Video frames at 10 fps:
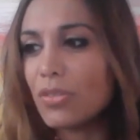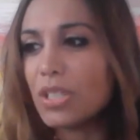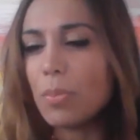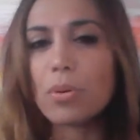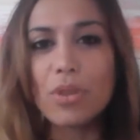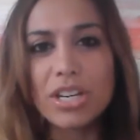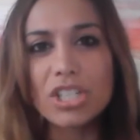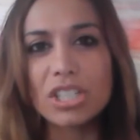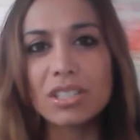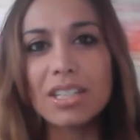
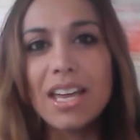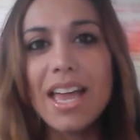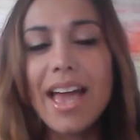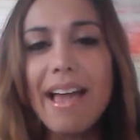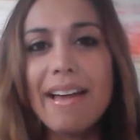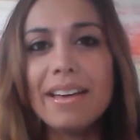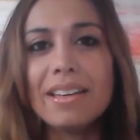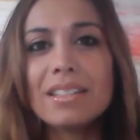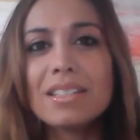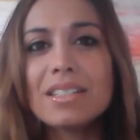separation
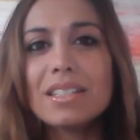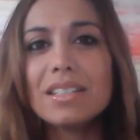and